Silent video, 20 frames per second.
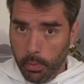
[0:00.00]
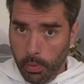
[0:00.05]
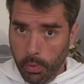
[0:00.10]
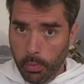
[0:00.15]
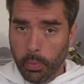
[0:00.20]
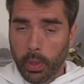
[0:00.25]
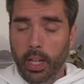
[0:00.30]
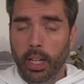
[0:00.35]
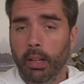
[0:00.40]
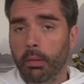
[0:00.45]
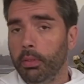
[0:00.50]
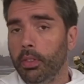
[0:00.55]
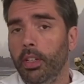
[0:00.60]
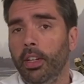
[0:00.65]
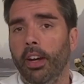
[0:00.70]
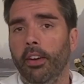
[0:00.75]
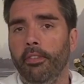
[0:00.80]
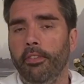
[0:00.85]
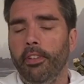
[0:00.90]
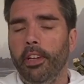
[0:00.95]
when it comes to
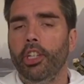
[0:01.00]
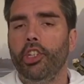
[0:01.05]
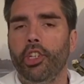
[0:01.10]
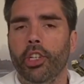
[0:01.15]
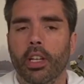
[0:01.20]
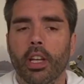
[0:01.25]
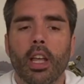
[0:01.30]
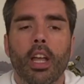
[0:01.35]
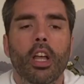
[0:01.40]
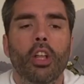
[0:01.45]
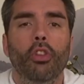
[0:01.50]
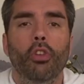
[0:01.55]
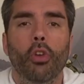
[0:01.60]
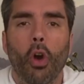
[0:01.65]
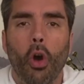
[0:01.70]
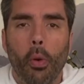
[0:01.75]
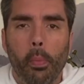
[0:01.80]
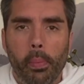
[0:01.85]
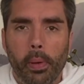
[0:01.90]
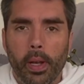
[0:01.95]
their vision, to
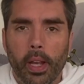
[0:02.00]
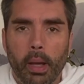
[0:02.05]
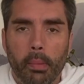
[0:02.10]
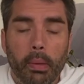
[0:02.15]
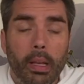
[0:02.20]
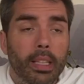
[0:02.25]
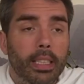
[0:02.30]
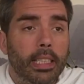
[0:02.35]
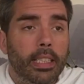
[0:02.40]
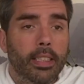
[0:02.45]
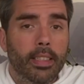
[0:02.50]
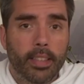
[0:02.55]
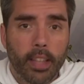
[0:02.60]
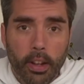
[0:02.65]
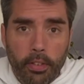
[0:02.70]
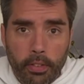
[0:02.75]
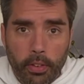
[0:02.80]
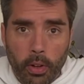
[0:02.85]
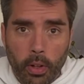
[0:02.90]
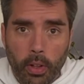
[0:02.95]
open up
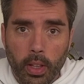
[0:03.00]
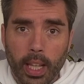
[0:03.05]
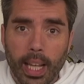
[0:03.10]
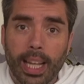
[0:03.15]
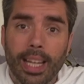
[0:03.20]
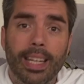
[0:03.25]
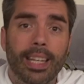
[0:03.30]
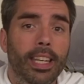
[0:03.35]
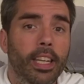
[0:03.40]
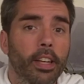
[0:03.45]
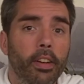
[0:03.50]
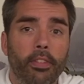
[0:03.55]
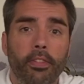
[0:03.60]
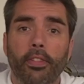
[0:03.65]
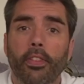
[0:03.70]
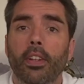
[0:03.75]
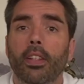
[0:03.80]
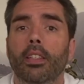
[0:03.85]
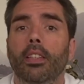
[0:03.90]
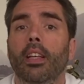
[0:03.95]
several in
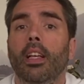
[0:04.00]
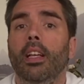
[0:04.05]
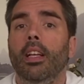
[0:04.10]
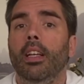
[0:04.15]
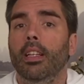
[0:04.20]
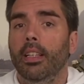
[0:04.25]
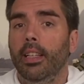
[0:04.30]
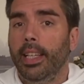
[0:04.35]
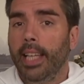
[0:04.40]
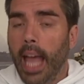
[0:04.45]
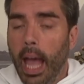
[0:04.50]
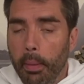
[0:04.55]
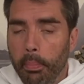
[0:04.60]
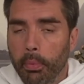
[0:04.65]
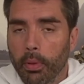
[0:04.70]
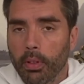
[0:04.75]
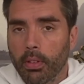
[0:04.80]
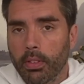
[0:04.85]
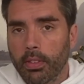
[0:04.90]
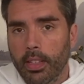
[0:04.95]
different
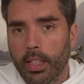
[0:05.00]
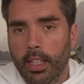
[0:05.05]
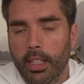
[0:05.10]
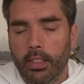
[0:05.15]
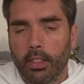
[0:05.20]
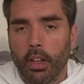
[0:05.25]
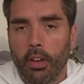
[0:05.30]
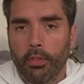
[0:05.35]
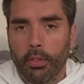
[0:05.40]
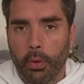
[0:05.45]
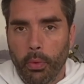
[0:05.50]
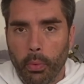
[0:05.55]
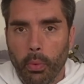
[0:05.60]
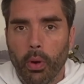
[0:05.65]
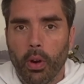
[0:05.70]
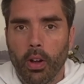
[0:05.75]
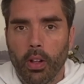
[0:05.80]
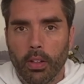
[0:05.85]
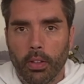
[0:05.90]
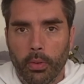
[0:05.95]
capital cities of the
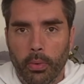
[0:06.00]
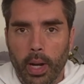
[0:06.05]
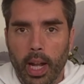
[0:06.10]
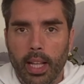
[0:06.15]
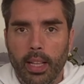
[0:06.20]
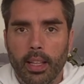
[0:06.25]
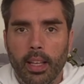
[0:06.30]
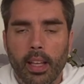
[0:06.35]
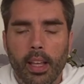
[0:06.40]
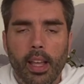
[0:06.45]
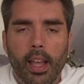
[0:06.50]
world, right?